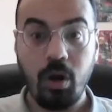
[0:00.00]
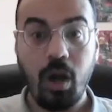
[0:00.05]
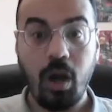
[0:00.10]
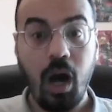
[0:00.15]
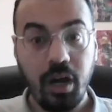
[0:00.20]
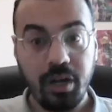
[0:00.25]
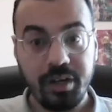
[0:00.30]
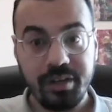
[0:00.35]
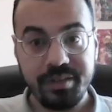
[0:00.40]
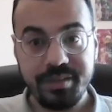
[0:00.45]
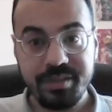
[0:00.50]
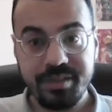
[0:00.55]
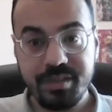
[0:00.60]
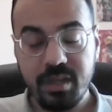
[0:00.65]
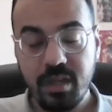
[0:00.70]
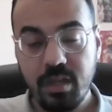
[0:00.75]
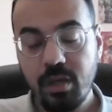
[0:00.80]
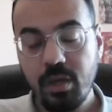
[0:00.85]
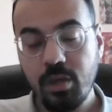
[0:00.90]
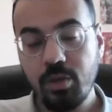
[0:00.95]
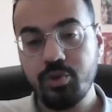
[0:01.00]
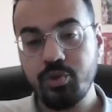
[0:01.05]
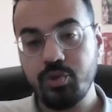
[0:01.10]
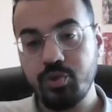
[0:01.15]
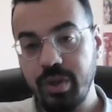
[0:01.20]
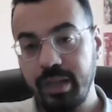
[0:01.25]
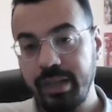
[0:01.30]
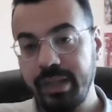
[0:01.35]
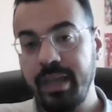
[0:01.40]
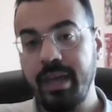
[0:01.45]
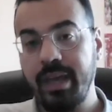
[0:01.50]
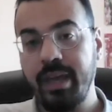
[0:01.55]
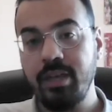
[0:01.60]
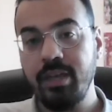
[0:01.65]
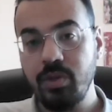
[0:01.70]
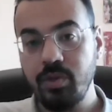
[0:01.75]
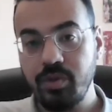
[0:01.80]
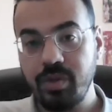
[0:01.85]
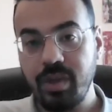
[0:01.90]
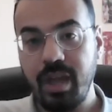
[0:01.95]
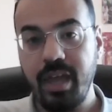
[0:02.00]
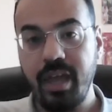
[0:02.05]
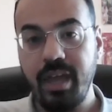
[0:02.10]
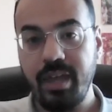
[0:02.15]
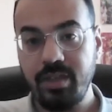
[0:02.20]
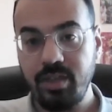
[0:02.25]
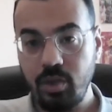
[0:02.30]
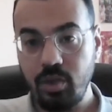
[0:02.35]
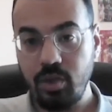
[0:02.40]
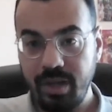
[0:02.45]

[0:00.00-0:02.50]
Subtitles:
or AUKUS, Australia, UK, and